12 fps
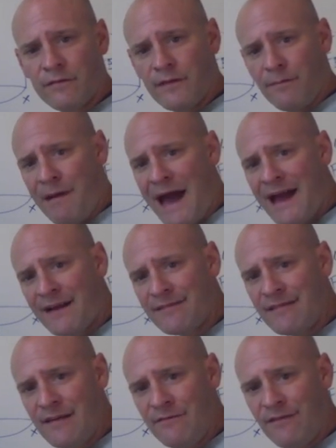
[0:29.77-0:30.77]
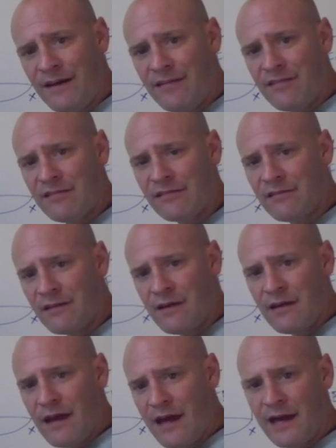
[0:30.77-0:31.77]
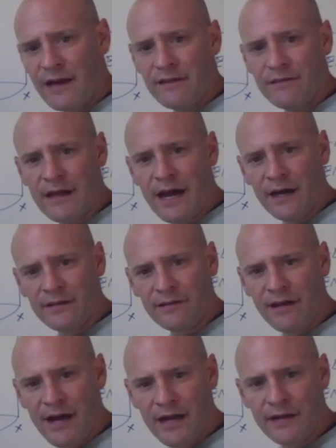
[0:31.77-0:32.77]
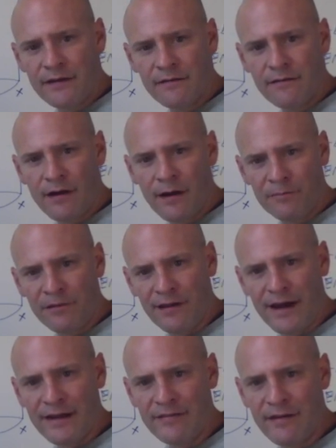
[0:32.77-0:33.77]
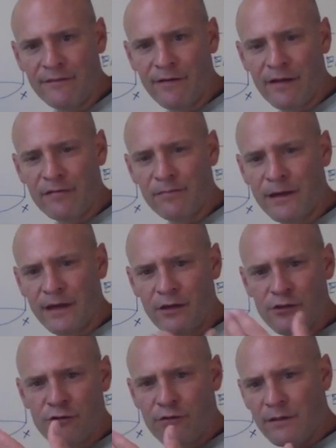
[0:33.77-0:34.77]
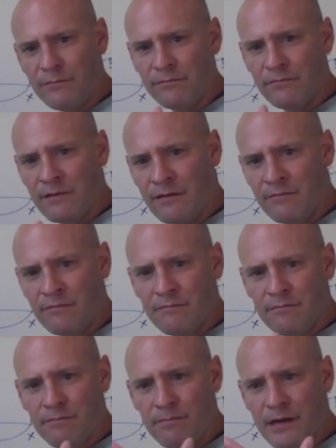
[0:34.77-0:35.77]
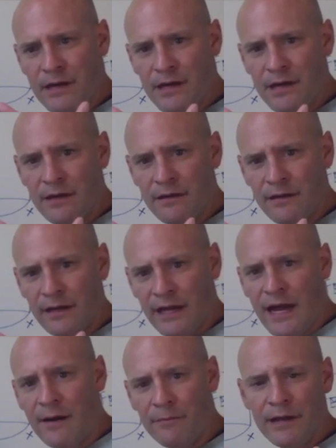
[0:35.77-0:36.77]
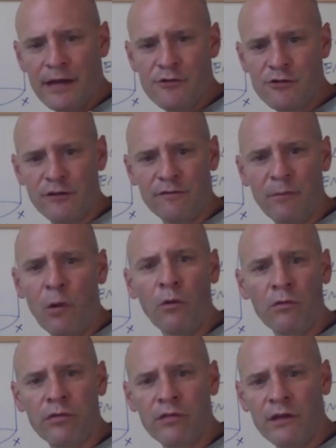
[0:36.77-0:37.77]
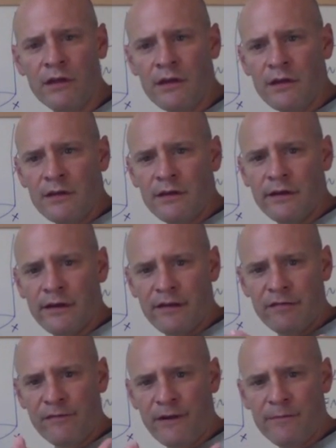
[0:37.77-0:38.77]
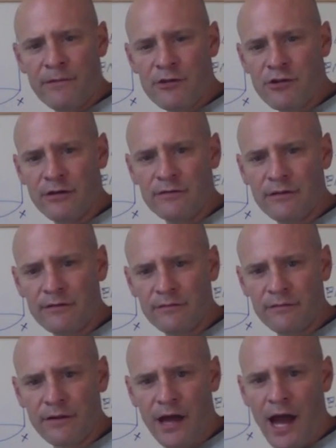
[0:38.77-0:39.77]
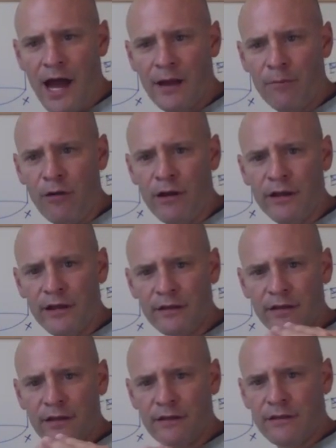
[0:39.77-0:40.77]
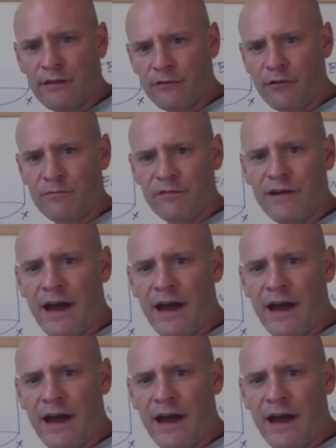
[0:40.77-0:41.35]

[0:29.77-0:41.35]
the pack defense and the on the line, up the line defense, because you can be in a combination of both. It's very much a hybrid in terms of